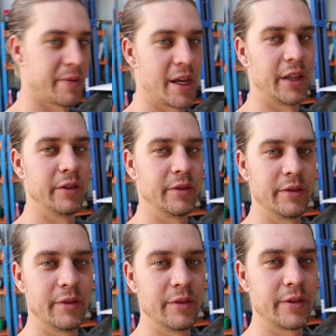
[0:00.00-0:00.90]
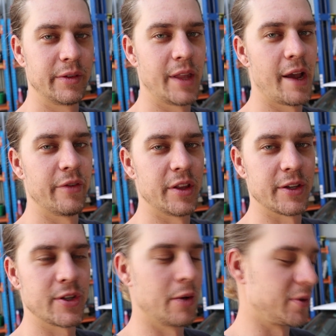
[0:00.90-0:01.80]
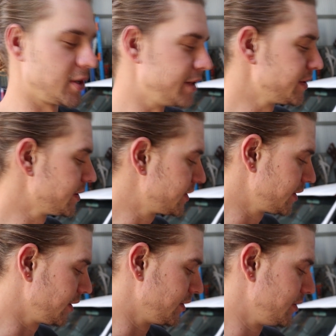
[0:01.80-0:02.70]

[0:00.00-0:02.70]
made everything so much easier, so.